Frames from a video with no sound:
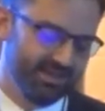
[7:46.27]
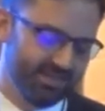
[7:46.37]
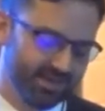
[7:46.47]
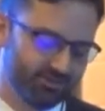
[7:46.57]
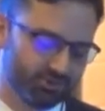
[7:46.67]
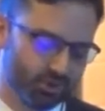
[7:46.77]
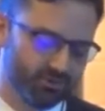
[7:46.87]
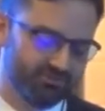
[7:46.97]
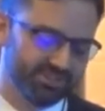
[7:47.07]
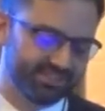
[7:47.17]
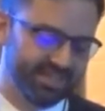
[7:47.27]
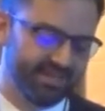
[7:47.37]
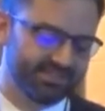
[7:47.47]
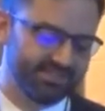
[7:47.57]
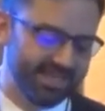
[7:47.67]
He then drove the
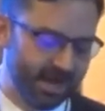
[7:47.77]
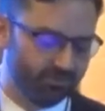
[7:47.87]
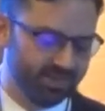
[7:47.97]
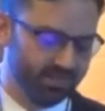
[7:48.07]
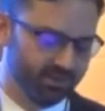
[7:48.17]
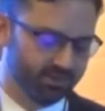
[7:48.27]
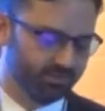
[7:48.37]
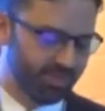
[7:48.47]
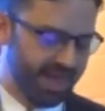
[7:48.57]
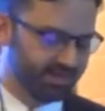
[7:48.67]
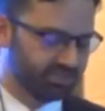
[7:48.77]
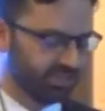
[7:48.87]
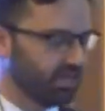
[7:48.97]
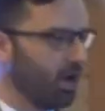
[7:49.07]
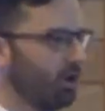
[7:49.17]
snakes down the hill,
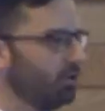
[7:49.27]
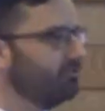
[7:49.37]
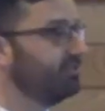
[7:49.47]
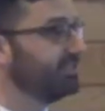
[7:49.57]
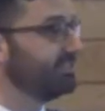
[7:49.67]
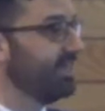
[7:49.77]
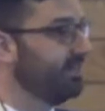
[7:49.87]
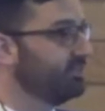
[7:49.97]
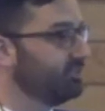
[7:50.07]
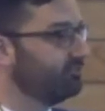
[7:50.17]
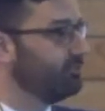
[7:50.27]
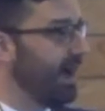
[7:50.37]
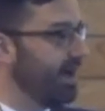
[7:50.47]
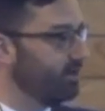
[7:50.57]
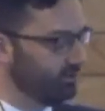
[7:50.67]
banishing all of the snakes
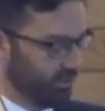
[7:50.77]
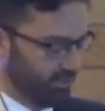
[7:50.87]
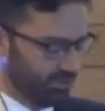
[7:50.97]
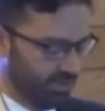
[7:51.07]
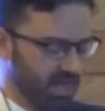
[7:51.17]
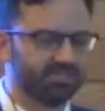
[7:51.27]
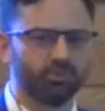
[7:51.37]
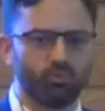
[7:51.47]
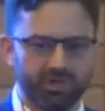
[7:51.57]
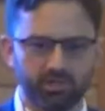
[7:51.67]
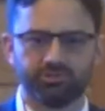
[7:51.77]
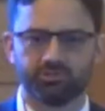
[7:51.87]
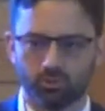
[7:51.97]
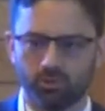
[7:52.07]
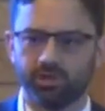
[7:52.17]
from Ireland. It's a weird
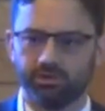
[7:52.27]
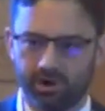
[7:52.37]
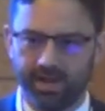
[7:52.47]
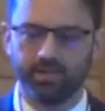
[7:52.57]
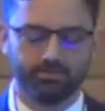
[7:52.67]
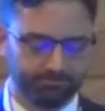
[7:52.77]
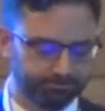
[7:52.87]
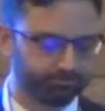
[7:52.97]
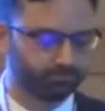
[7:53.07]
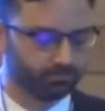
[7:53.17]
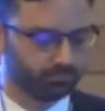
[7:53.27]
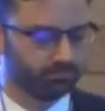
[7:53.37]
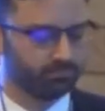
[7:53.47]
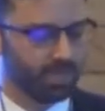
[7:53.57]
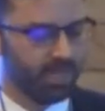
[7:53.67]
story, right?
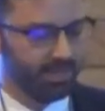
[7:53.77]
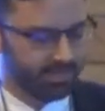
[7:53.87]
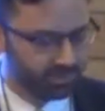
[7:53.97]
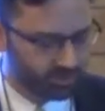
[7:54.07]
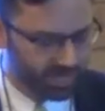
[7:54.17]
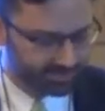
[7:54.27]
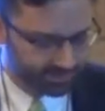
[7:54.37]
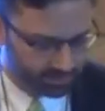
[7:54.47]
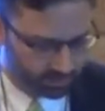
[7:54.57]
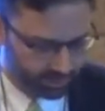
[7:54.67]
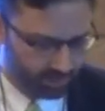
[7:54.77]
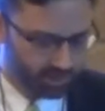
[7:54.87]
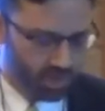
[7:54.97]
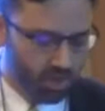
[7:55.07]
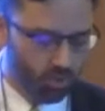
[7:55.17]

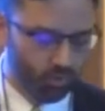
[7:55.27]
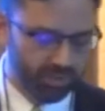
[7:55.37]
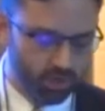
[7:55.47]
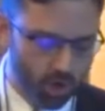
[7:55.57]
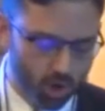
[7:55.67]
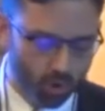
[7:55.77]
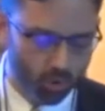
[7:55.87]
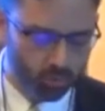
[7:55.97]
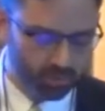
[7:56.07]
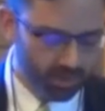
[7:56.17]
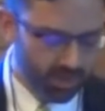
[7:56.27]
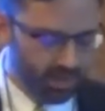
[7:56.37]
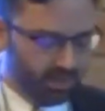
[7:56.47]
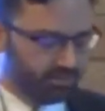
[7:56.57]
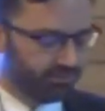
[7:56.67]
Interestingly, we know
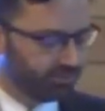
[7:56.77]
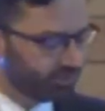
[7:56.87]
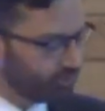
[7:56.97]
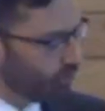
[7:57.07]
that the